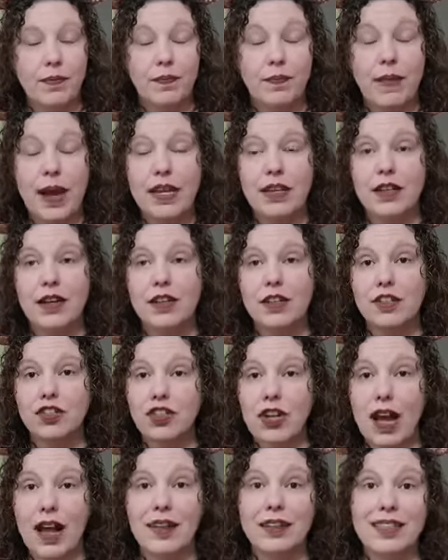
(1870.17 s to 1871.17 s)
My
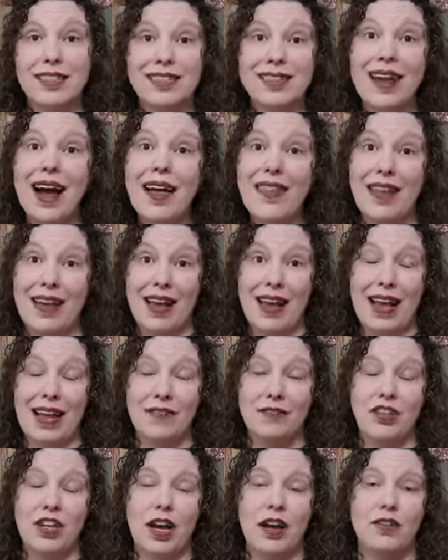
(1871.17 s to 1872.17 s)
youngest child is not that
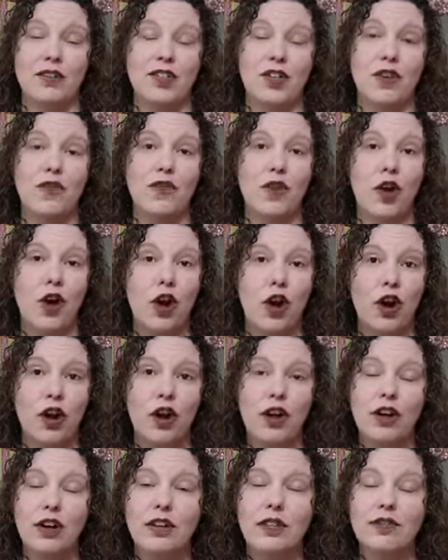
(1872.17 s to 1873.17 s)
kind of child, so for
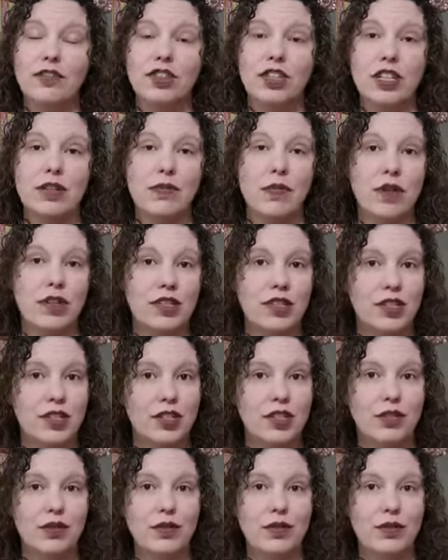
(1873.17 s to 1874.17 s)
her, she wants
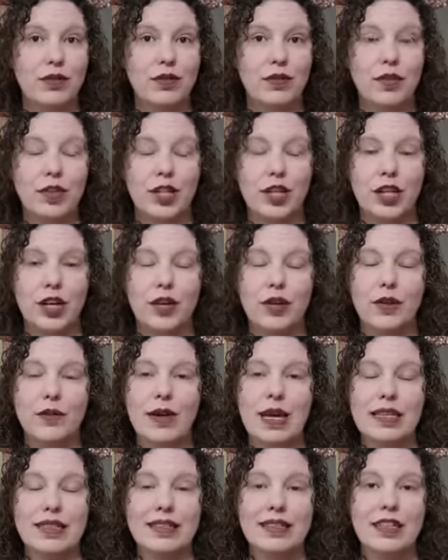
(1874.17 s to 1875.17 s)
to do, you know,
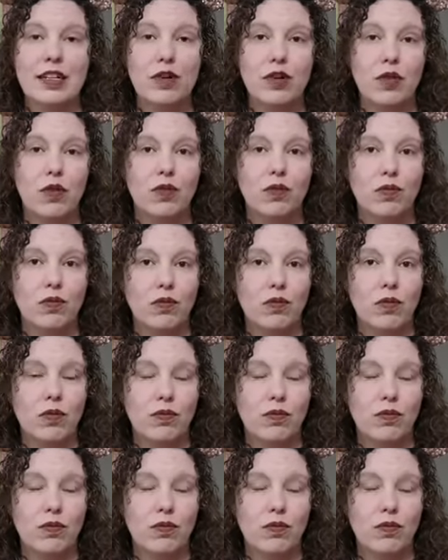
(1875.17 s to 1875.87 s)
as little